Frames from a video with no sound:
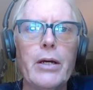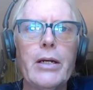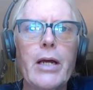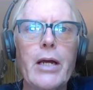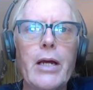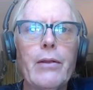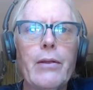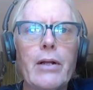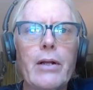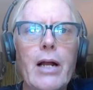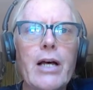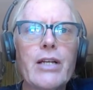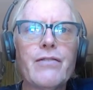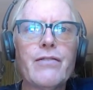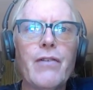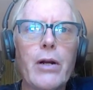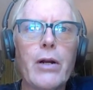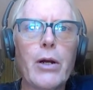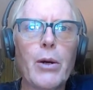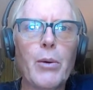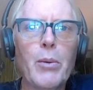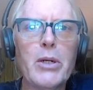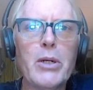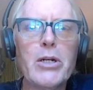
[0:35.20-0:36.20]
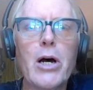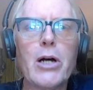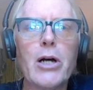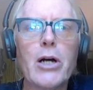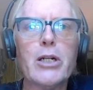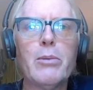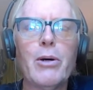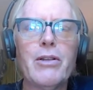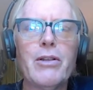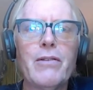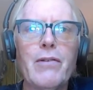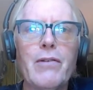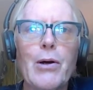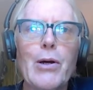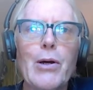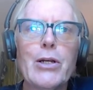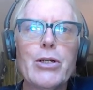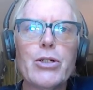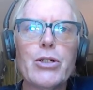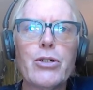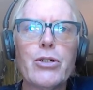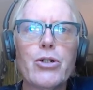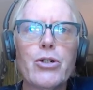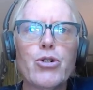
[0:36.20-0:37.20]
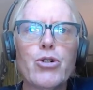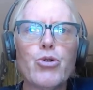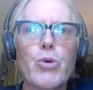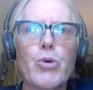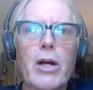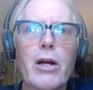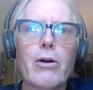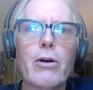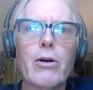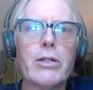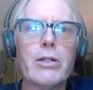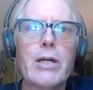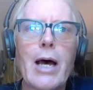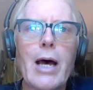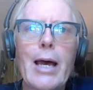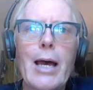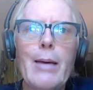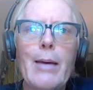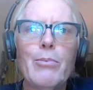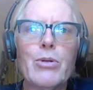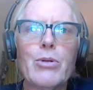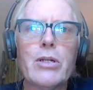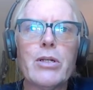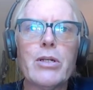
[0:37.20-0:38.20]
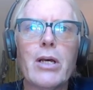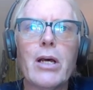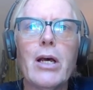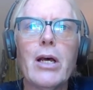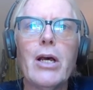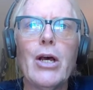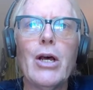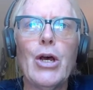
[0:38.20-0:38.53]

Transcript: Now, in the last video, we talked about the various trigger types